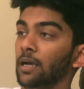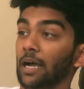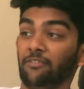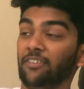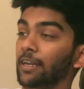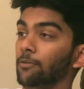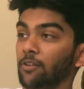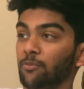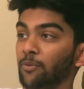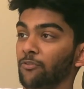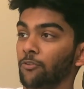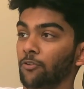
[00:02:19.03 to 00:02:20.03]
I've said it once
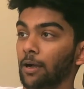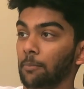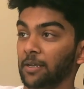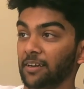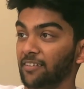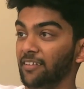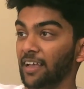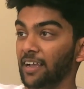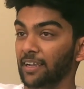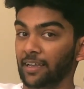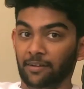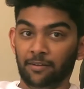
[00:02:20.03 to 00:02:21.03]
before, I'm gonna say
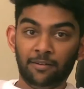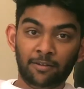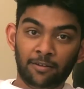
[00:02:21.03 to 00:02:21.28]
it again.